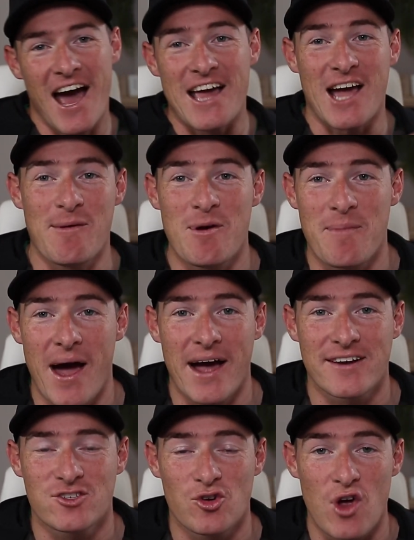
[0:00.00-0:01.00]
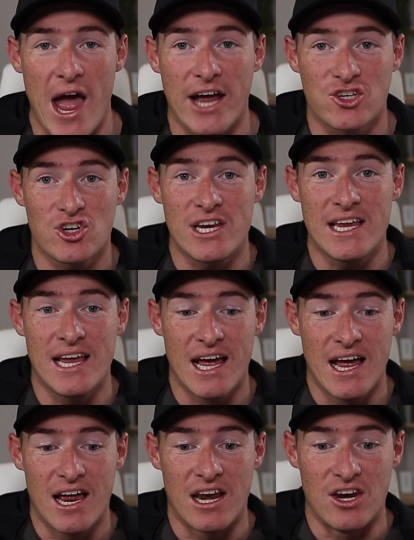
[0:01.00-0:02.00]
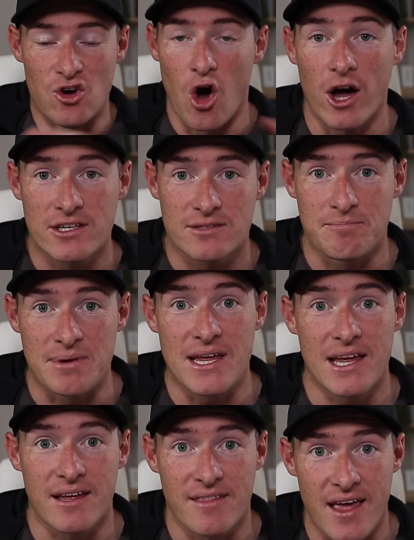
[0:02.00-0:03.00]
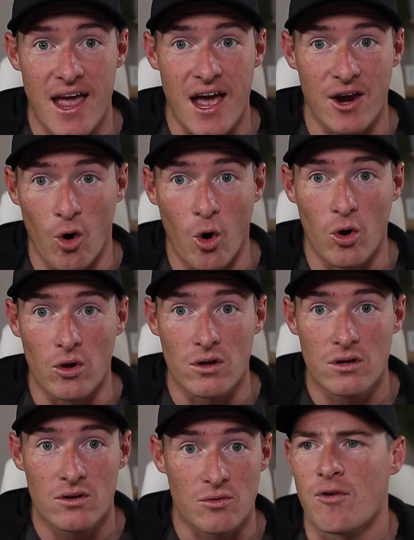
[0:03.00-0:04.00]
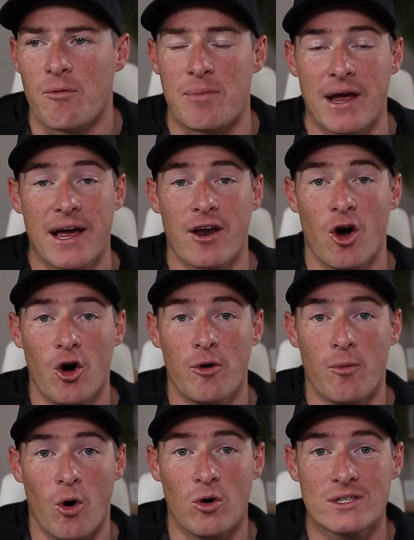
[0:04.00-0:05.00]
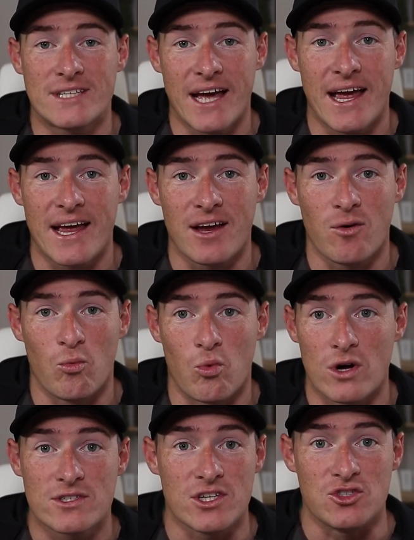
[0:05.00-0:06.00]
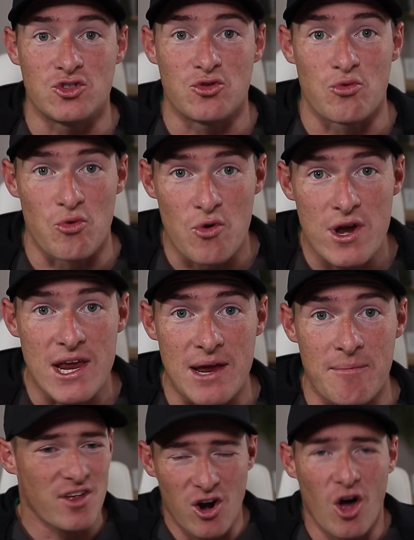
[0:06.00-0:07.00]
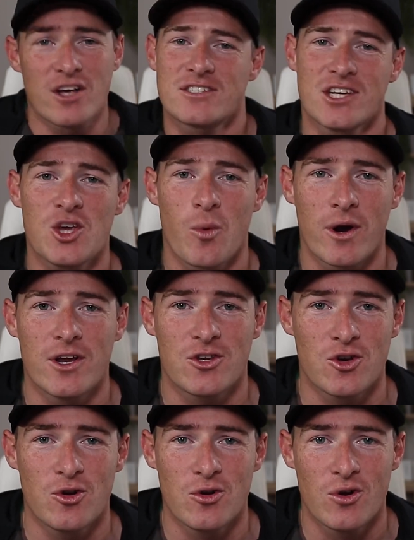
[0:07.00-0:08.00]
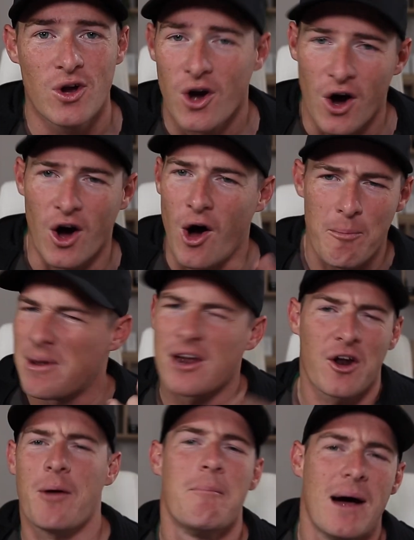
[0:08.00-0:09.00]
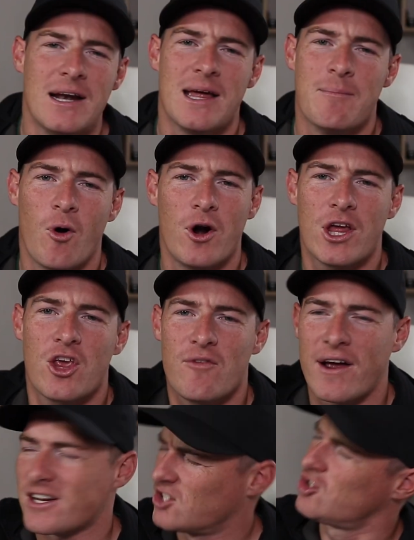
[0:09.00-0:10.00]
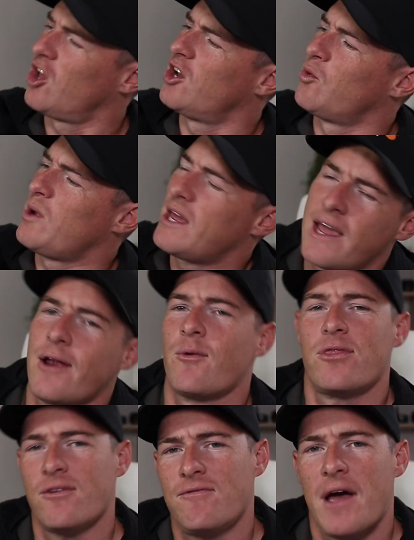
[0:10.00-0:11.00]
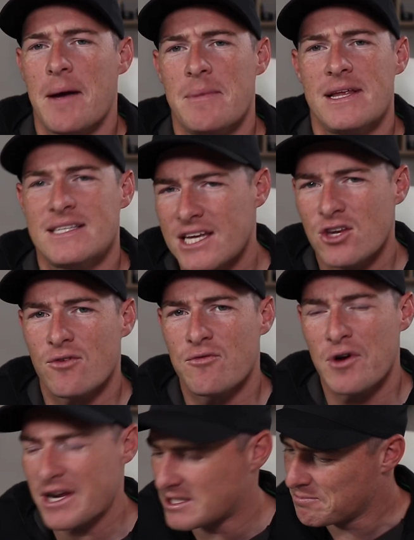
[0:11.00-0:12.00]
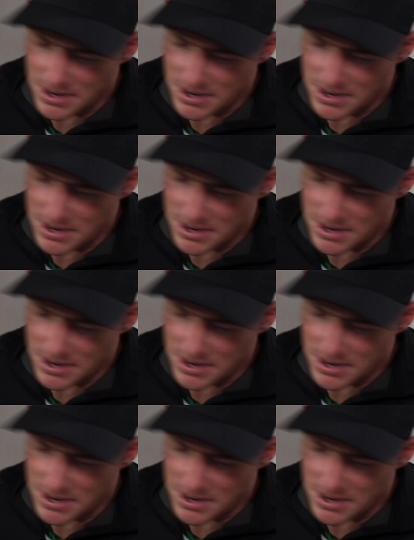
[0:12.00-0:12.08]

and coming back to actually not being there at all, from being at home all day, was a dream. The last thing you want to do, be it on a Monday morning, you've had a solid weekend with the family, seeing your friends,